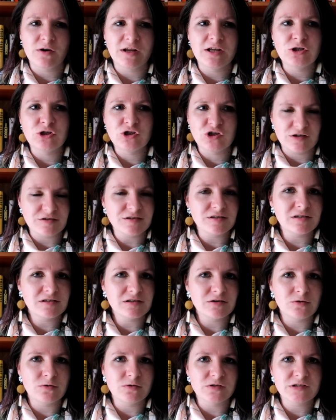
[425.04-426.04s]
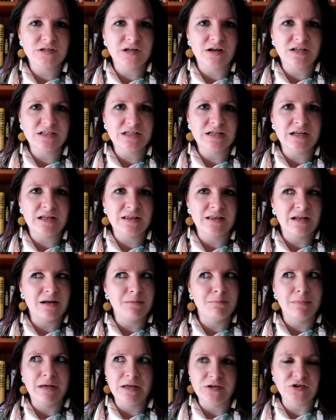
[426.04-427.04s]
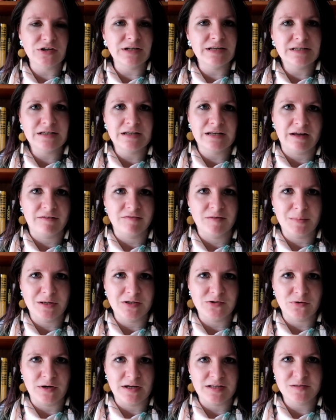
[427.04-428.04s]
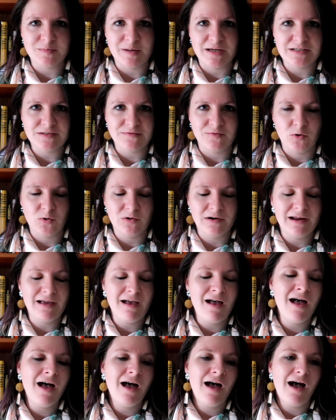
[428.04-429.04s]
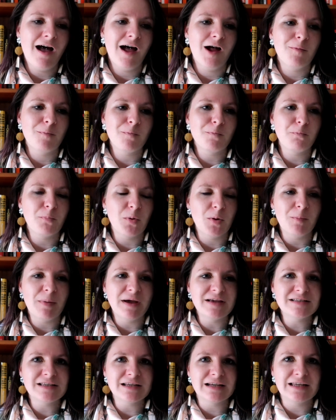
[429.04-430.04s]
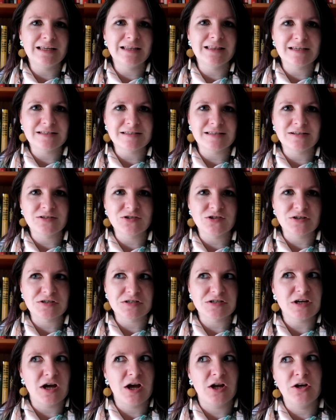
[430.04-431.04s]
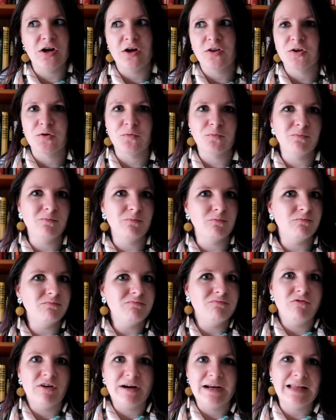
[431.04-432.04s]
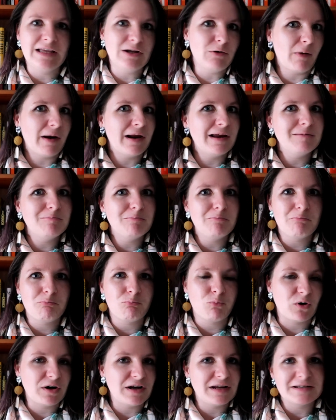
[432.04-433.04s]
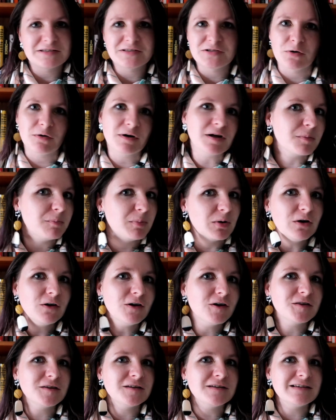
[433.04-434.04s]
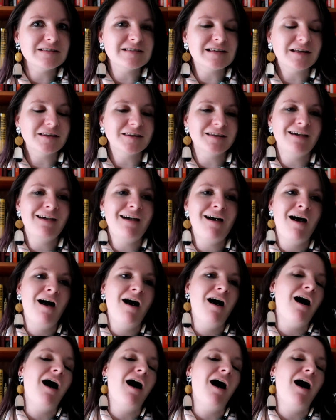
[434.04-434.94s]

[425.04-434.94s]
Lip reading: got it just as the course started and then immediately didn't have the mental headspace for it. But basically this is just another really great prehistoric book that is out there.